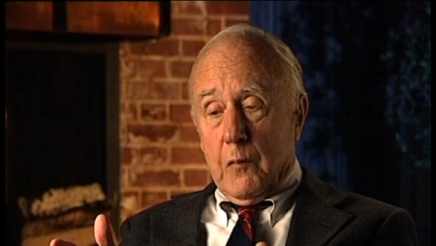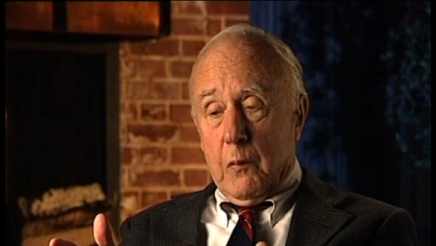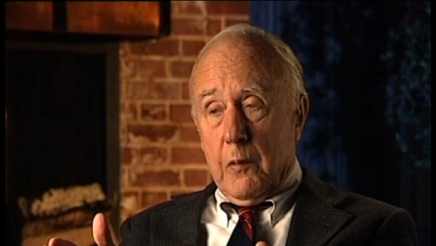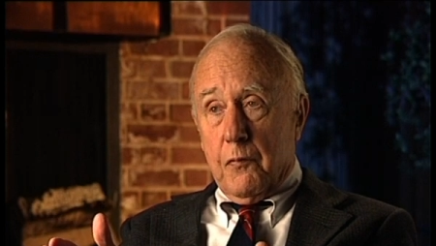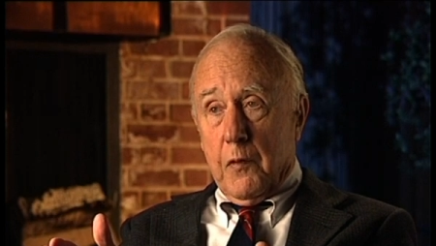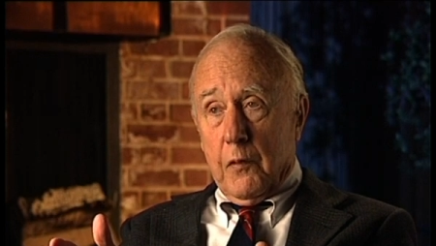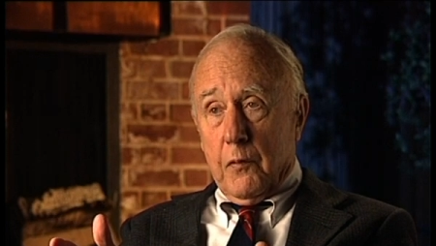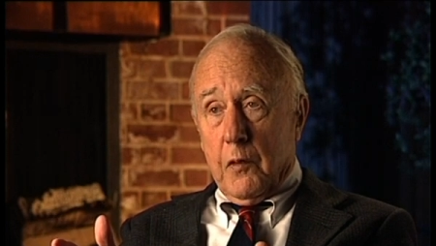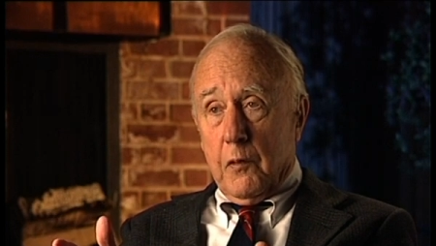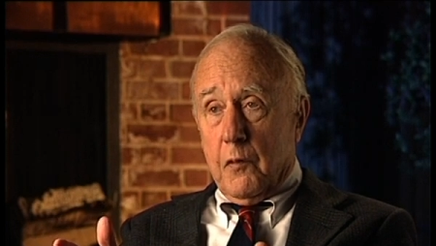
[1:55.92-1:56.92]
we
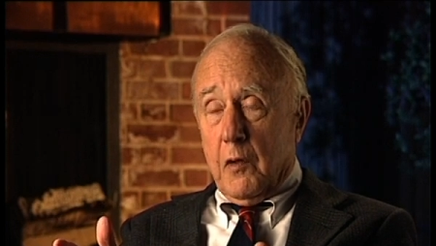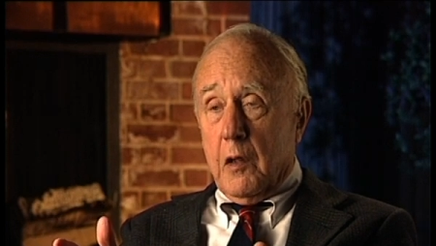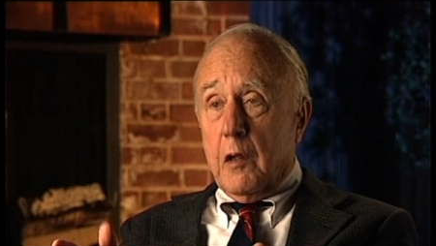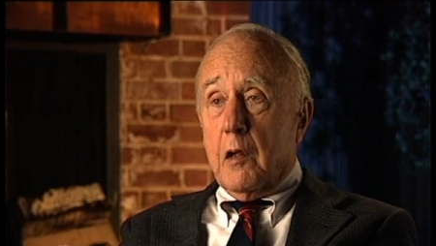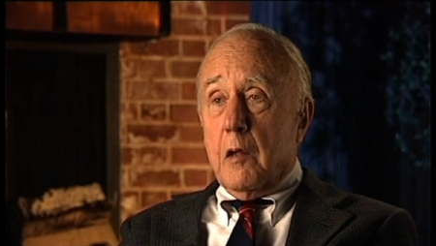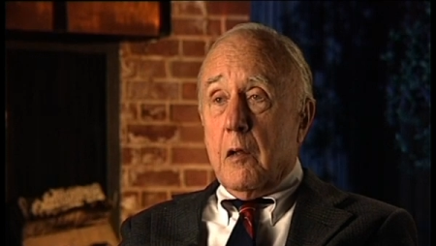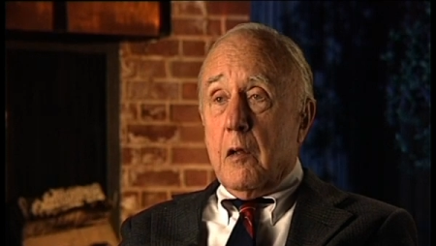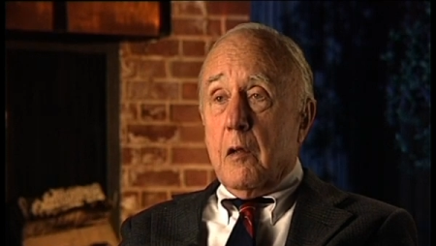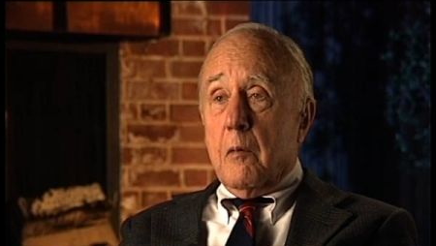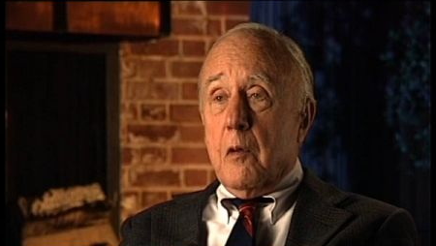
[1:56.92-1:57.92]
found that the
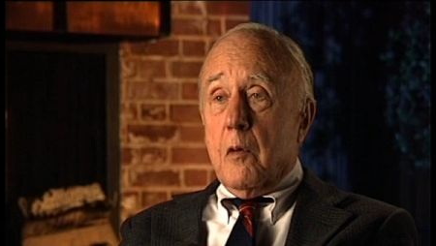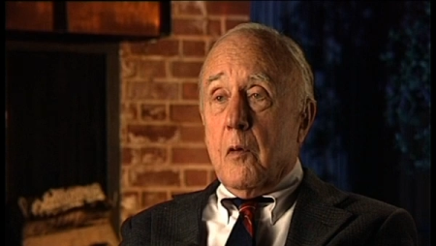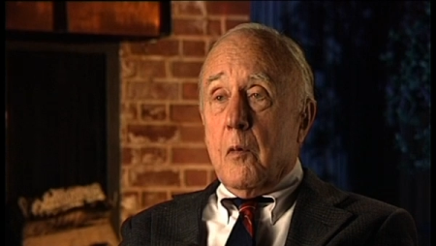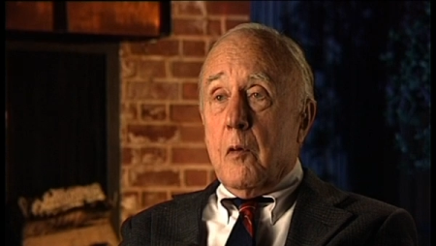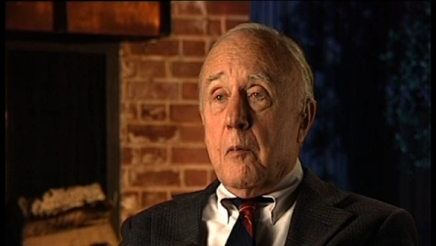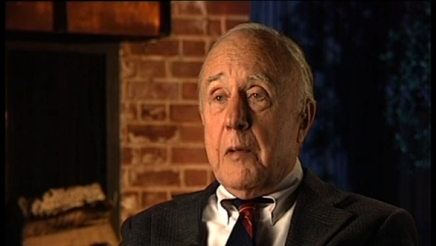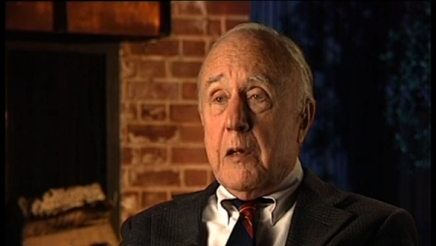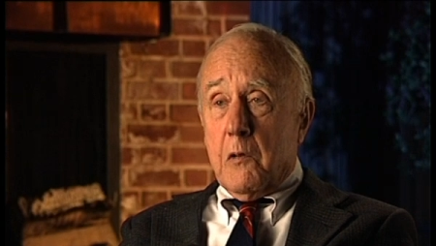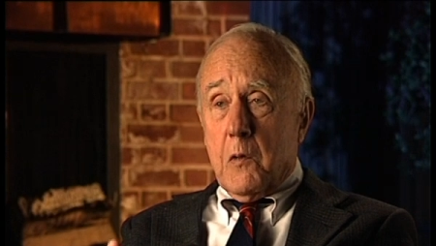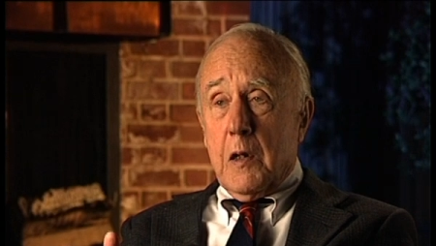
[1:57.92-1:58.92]

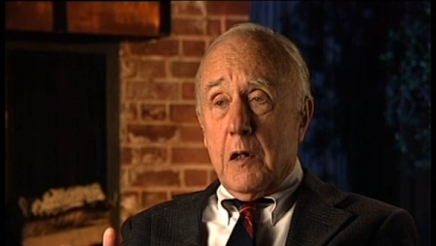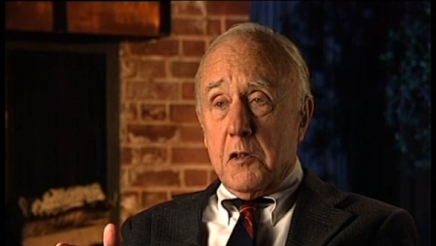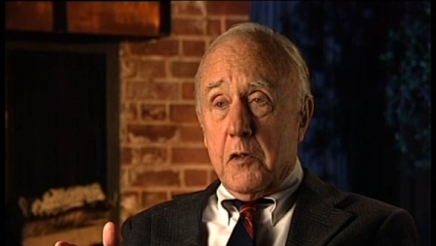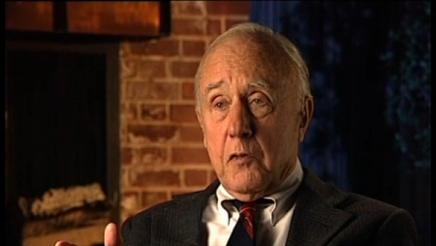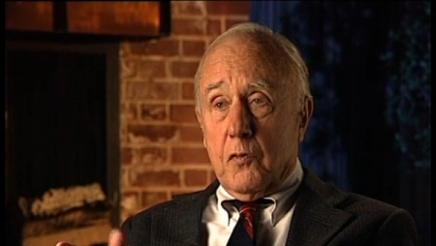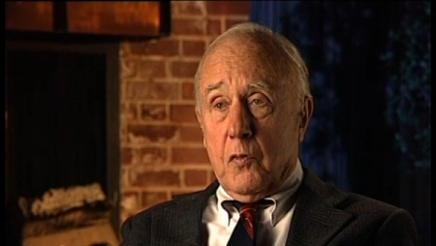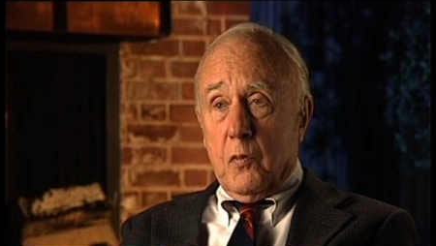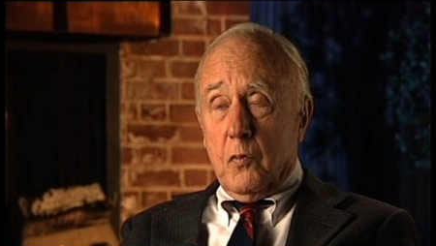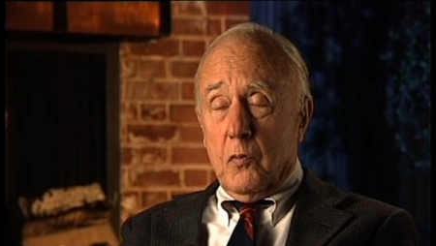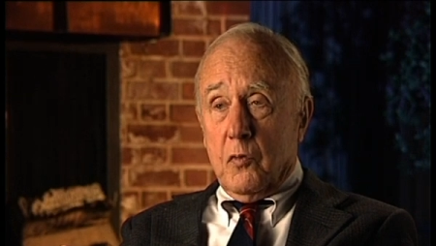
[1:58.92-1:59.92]
meteorologists
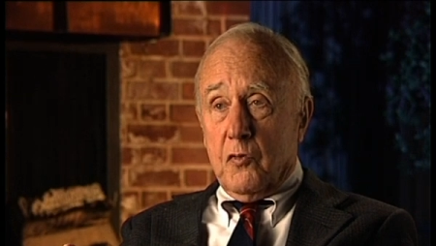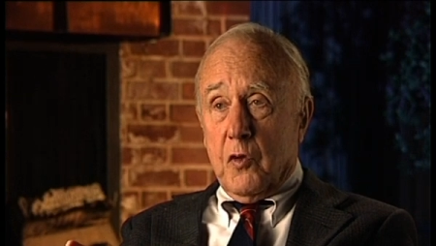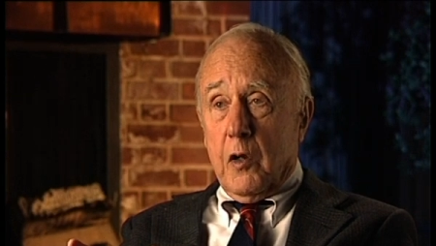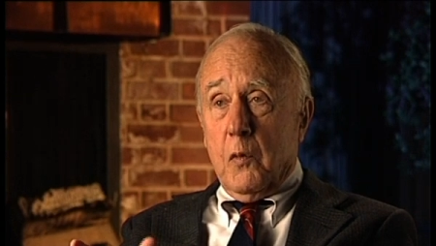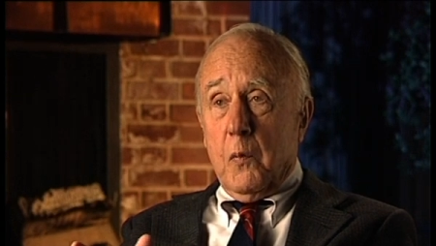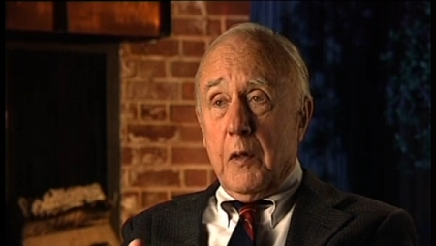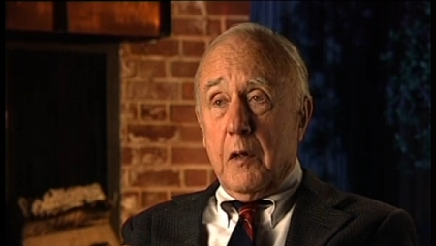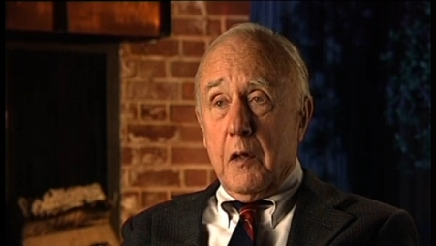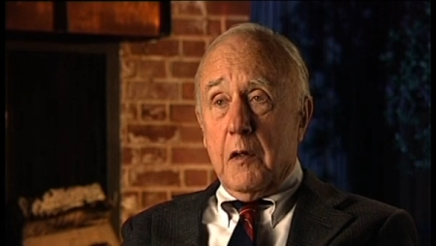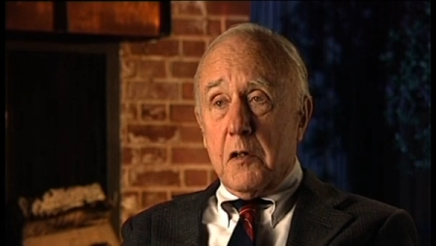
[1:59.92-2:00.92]
who study wind
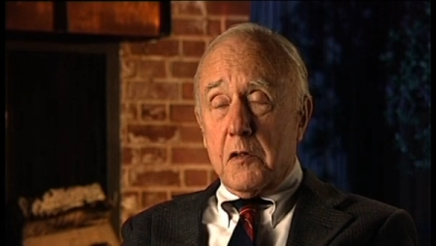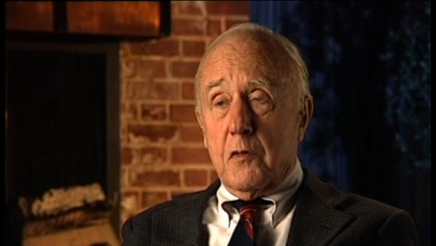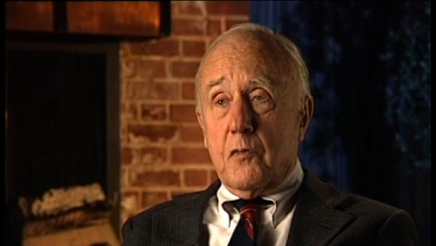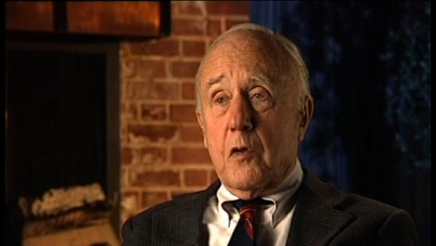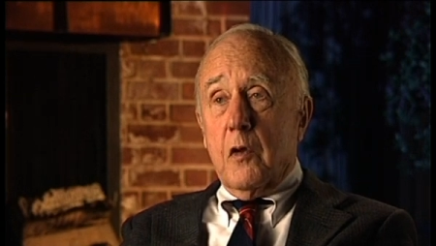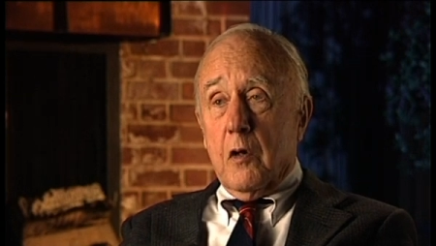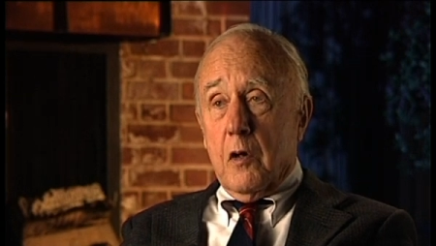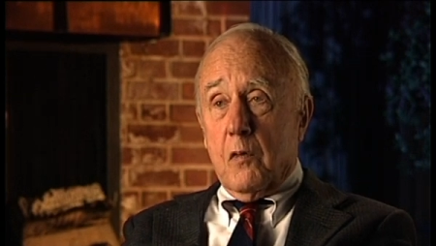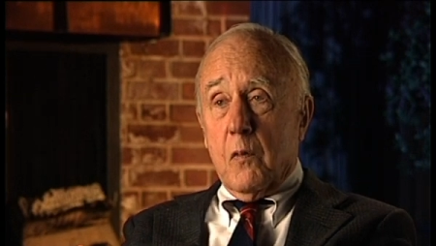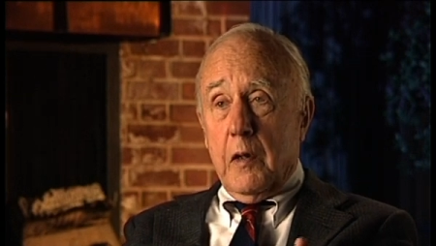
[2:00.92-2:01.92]
conditions
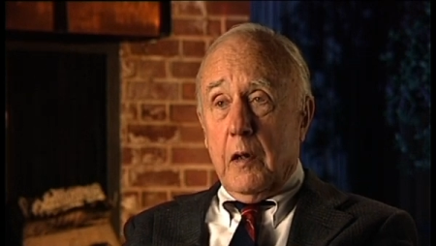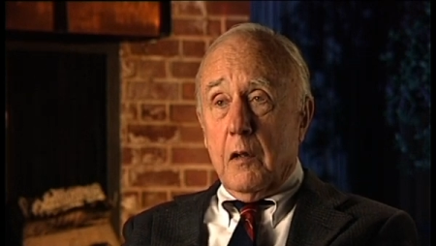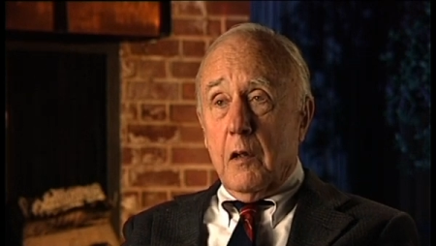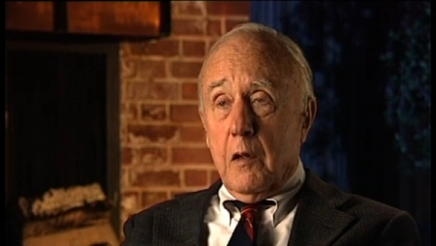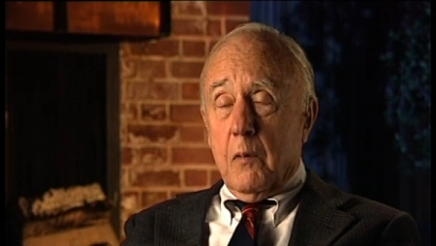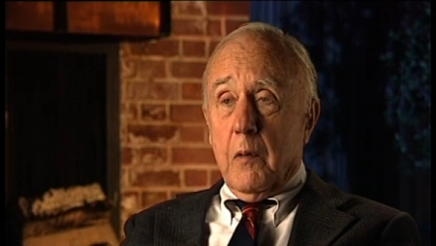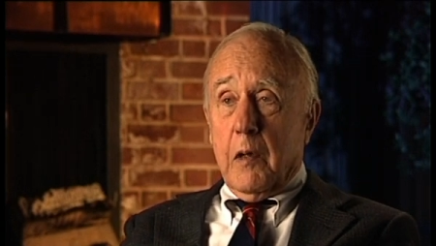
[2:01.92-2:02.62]
agreed. We